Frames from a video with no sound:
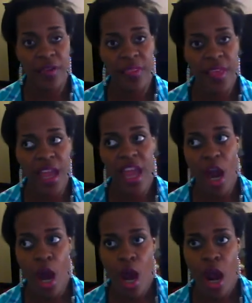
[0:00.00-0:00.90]

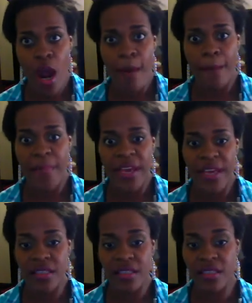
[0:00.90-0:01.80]
they are
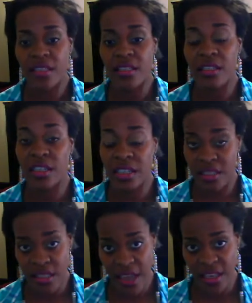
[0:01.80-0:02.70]
based
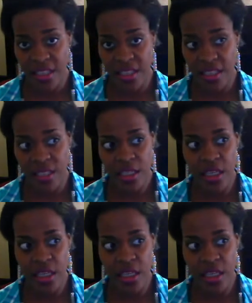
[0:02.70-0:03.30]
in Texas,